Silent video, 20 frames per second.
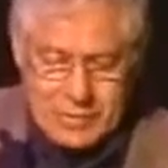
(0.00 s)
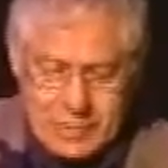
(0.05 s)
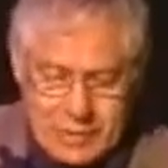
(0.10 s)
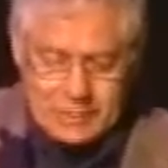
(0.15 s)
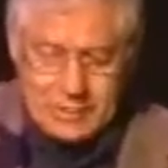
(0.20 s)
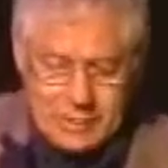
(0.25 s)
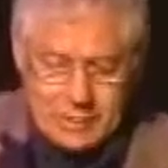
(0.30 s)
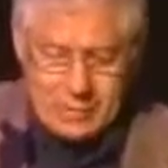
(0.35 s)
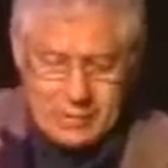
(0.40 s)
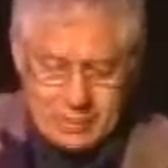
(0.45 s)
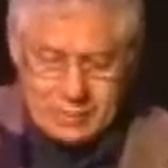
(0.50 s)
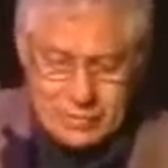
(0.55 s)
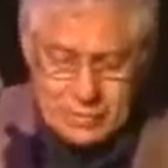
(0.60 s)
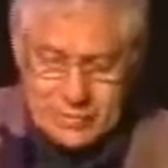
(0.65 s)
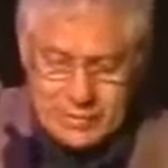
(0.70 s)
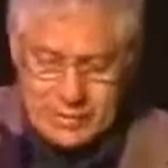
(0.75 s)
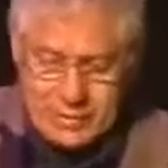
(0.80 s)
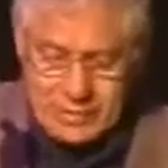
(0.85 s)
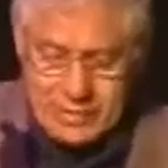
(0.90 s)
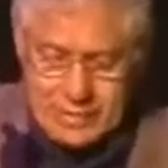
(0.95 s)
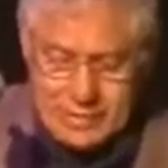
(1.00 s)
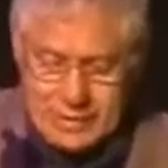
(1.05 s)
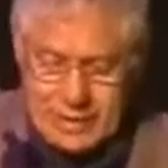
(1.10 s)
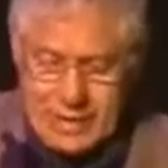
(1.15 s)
Renee,